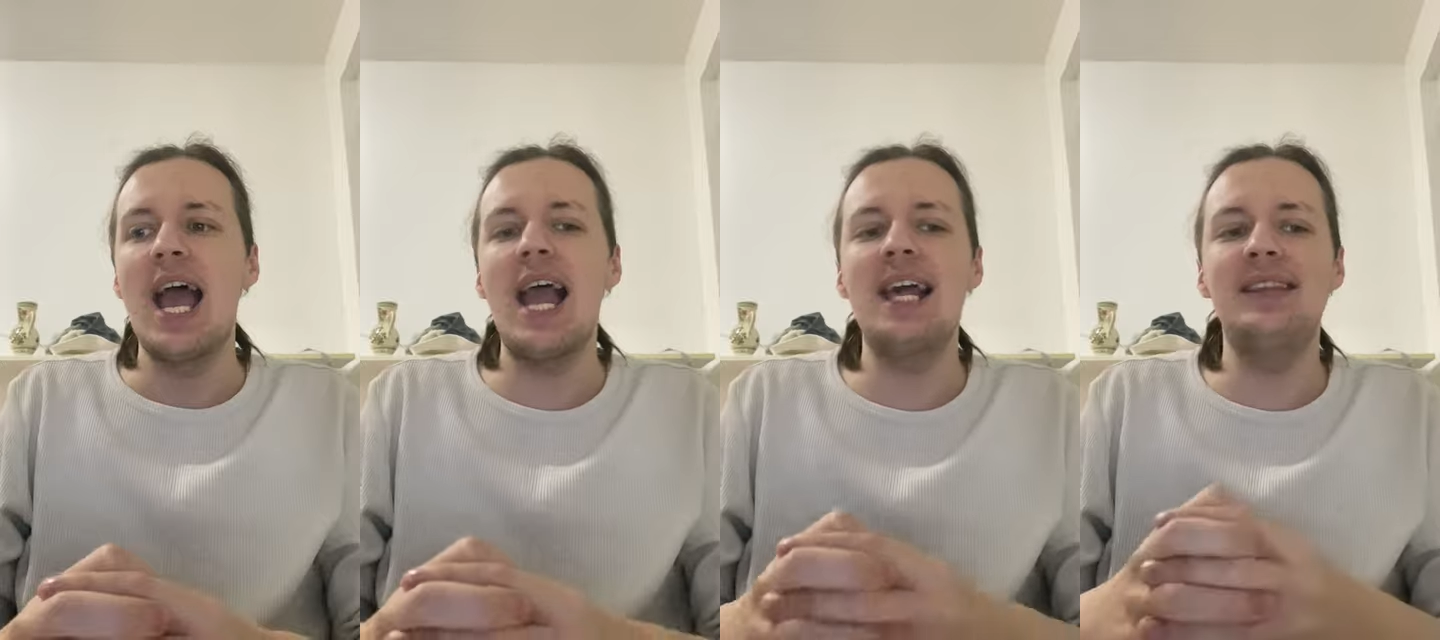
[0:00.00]

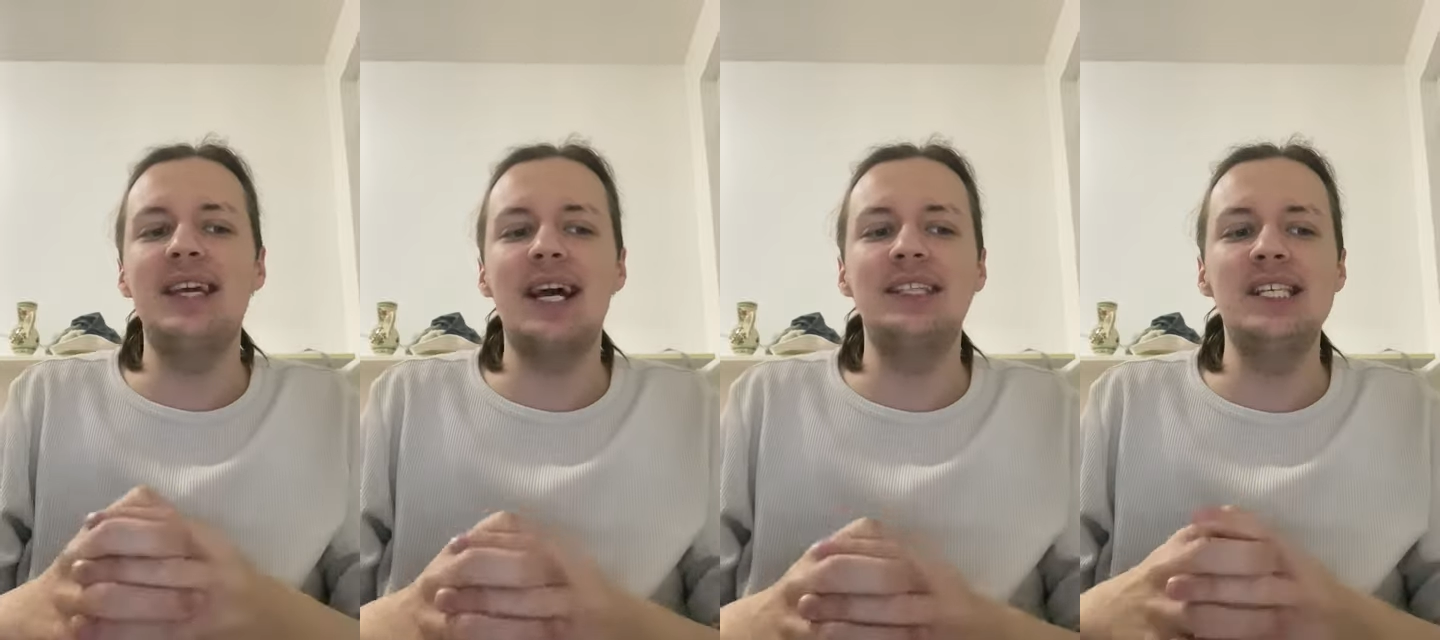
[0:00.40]
and
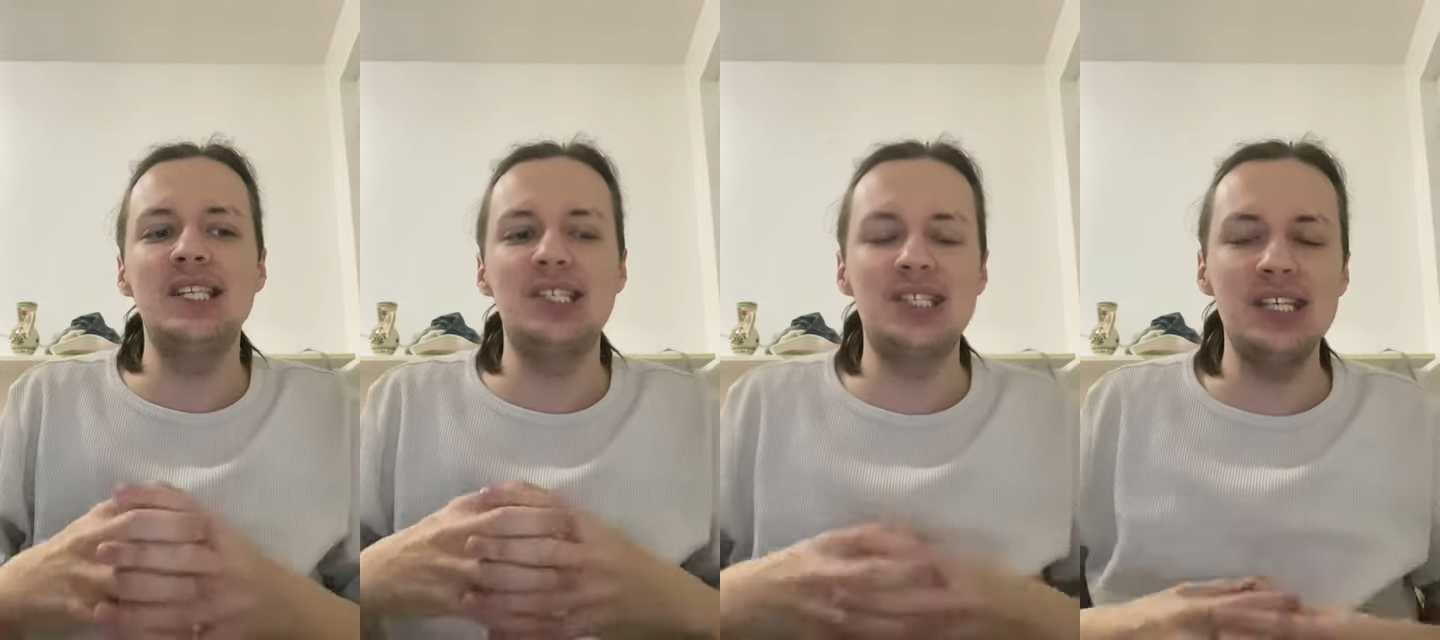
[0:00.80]
that he
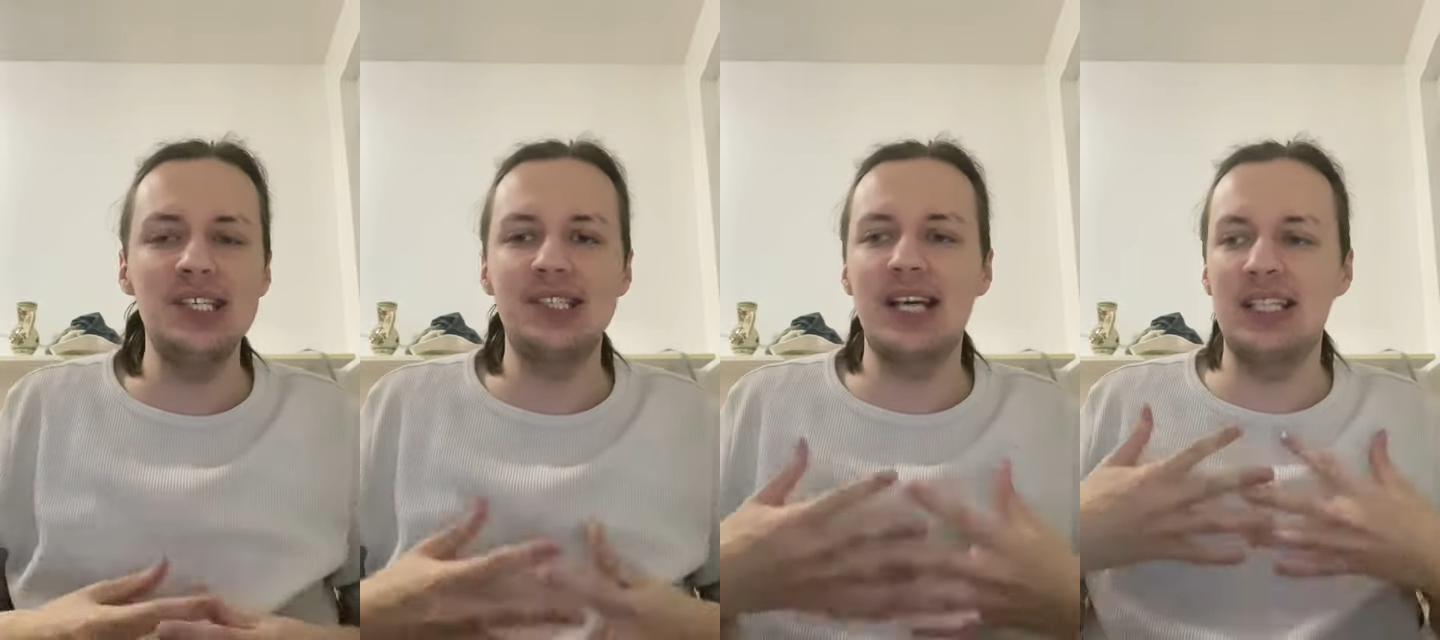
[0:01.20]

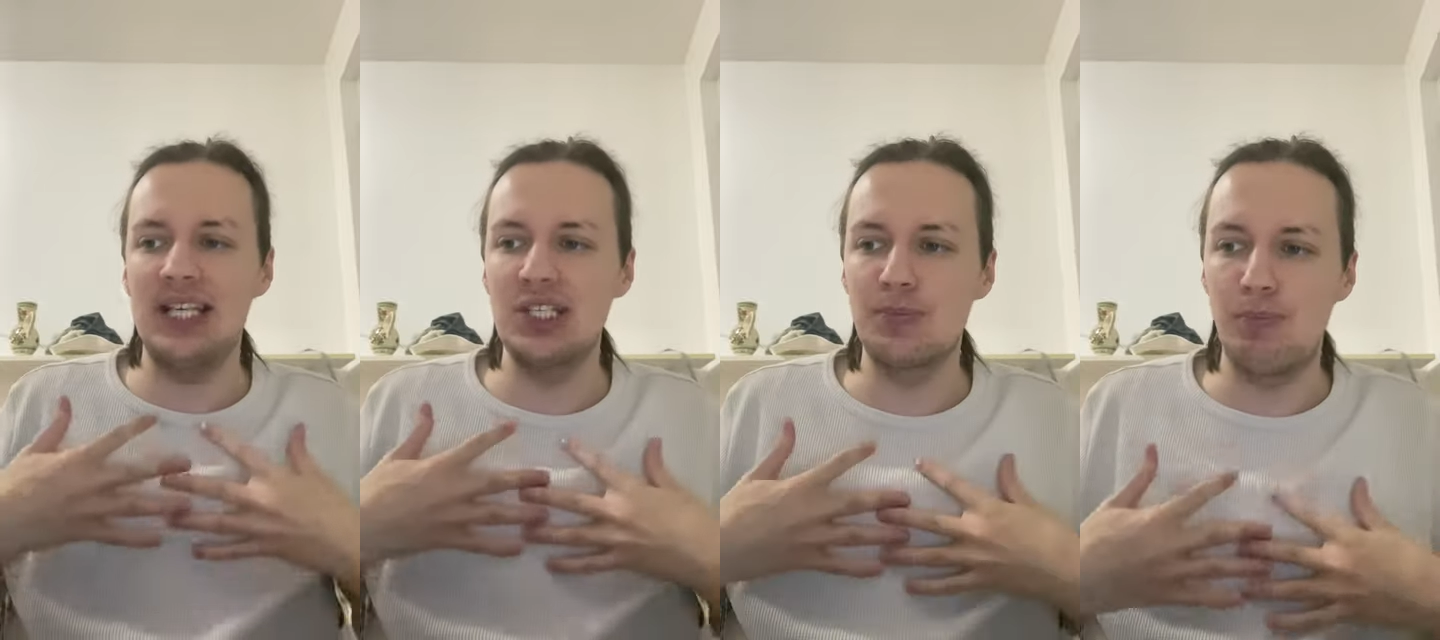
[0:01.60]
sees that
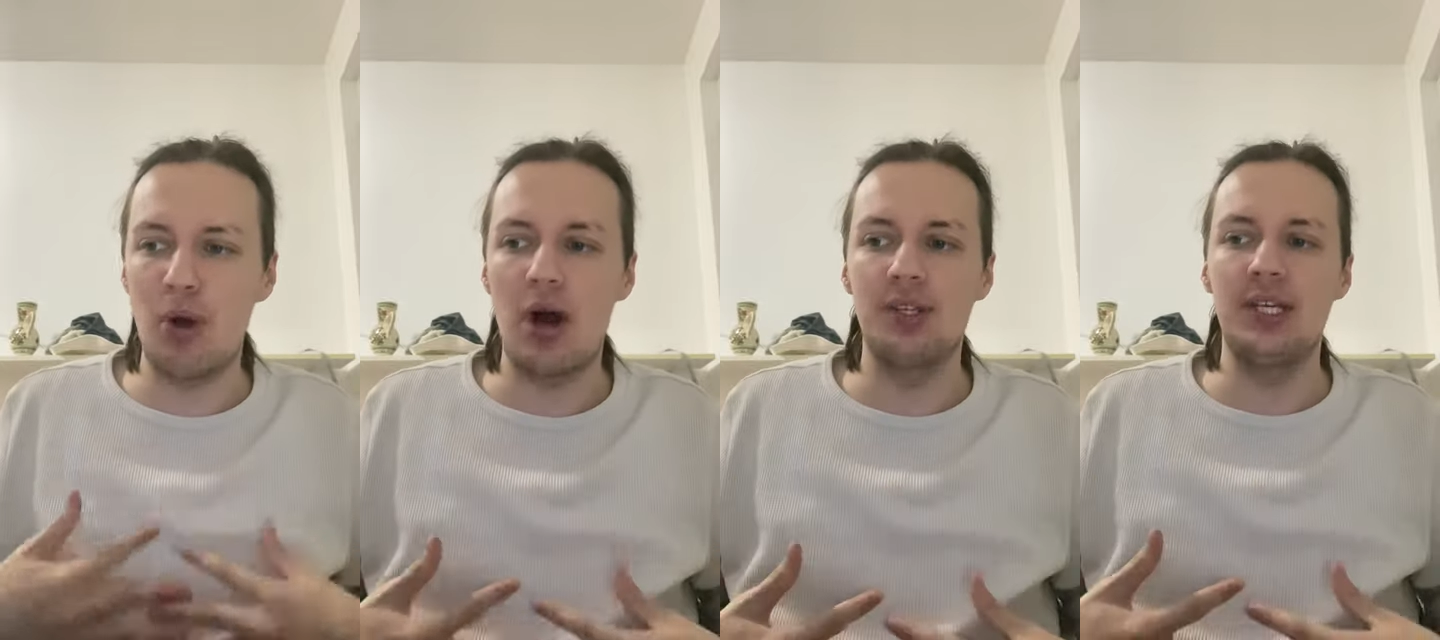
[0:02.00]
his
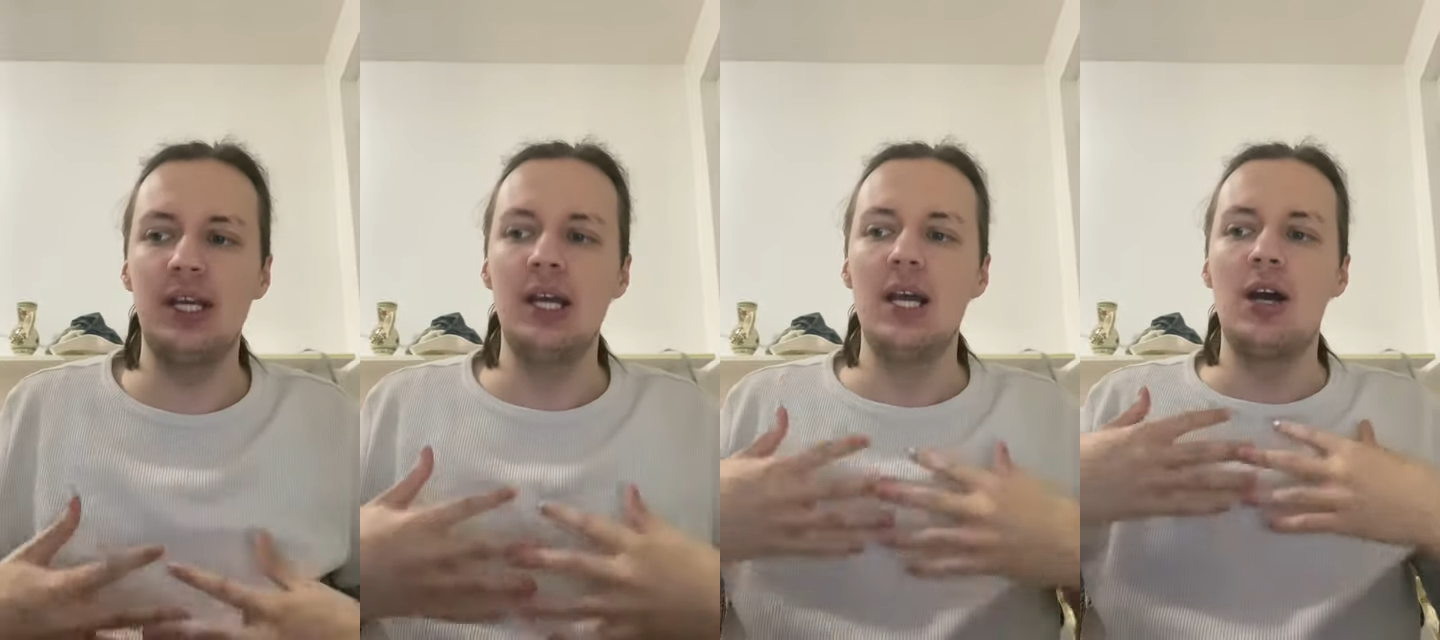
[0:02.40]
body